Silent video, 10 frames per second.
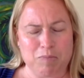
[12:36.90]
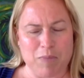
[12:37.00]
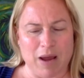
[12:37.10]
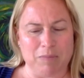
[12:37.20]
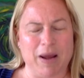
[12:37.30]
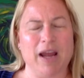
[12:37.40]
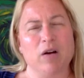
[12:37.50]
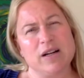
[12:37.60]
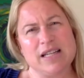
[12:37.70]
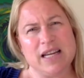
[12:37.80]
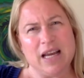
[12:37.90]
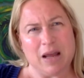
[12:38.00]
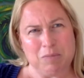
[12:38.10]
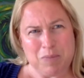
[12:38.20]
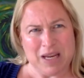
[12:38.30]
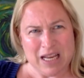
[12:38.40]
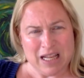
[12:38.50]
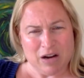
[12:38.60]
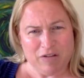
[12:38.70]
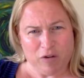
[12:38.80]
and parenting and being
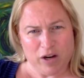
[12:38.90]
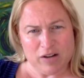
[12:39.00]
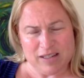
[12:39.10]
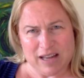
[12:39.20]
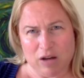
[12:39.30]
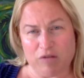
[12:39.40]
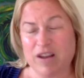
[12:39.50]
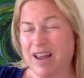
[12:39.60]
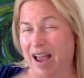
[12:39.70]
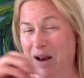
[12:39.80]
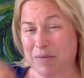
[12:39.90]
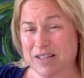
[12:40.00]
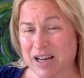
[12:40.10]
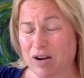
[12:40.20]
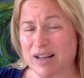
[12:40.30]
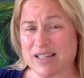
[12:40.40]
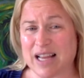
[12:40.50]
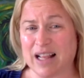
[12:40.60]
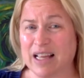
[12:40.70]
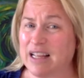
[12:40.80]
there for yourself. And dare I
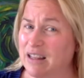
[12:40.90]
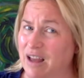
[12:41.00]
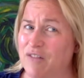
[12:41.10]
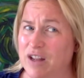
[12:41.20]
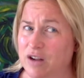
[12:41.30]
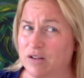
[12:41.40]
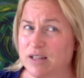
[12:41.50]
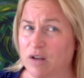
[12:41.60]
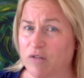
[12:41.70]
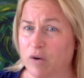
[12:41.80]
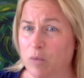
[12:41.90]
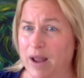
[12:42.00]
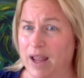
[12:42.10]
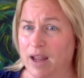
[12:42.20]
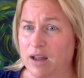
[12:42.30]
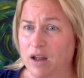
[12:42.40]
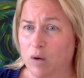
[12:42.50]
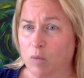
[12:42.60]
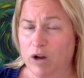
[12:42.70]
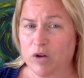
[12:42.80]
say, like, loving yourself in a way
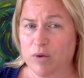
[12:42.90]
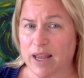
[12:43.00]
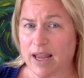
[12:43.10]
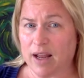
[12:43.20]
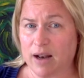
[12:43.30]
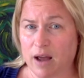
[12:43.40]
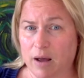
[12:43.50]
where you can,